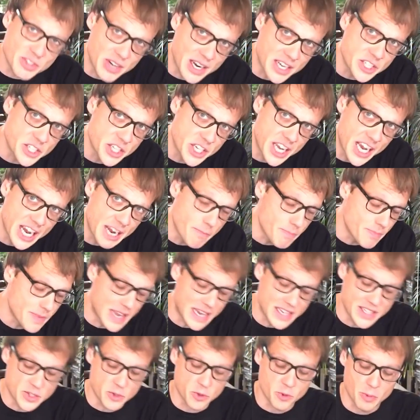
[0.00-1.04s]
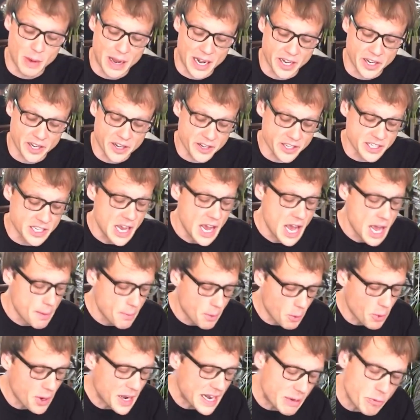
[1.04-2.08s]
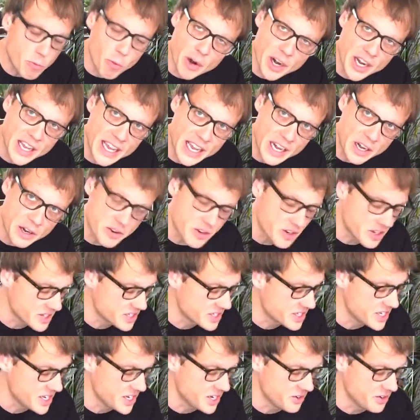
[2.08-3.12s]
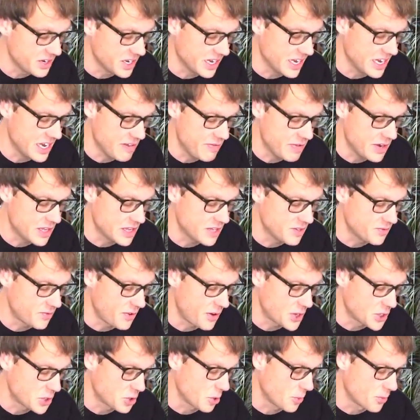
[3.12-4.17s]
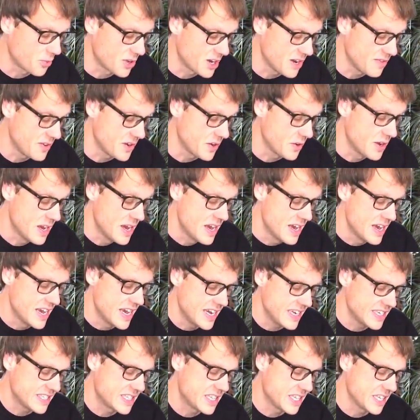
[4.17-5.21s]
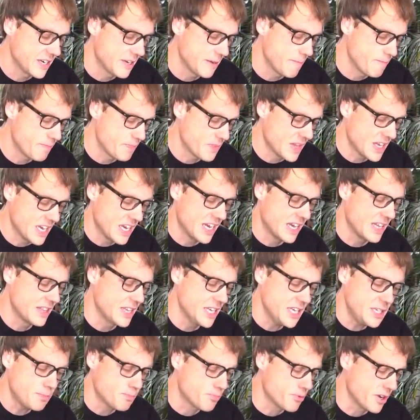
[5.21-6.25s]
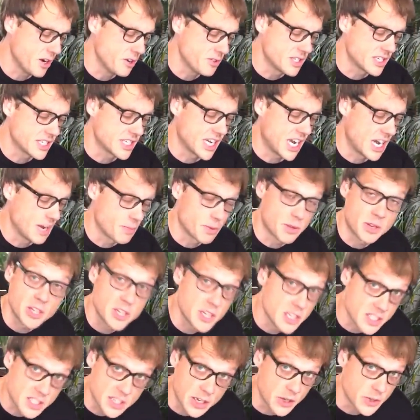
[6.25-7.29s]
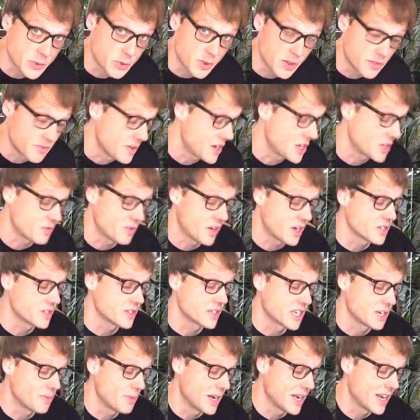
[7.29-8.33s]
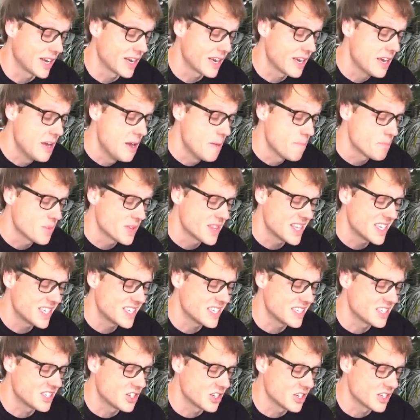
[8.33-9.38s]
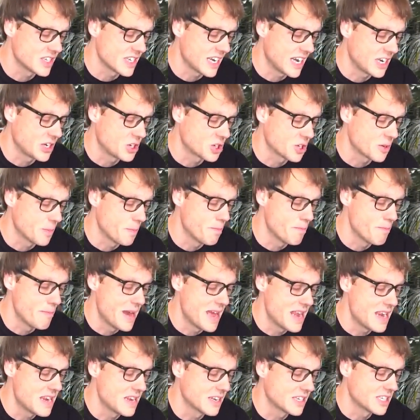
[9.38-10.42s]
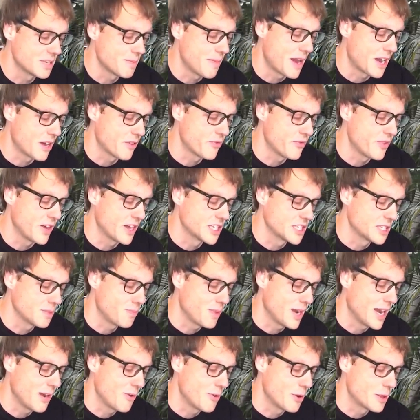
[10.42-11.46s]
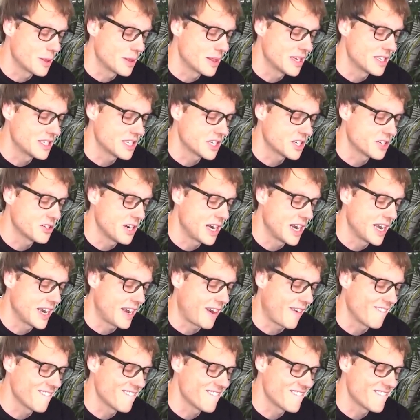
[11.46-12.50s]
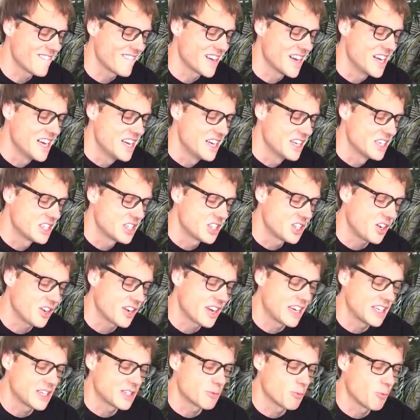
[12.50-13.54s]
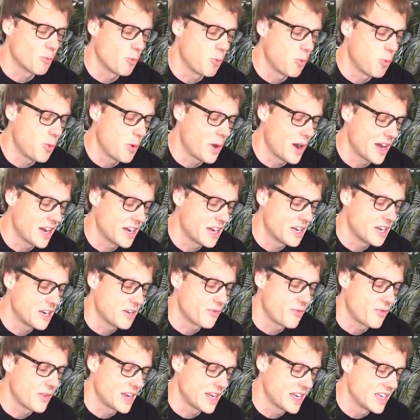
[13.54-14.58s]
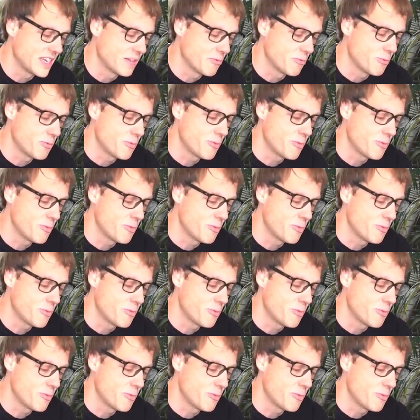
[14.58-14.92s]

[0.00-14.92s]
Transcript: strategy game, that's all well and good, but what I want to get across to you, even in this very short preview, is that this prototype, goodness knows what the finished version is going to be like, but this is just a tremendous amount of fun to play with. This acrylic sockets wonderfully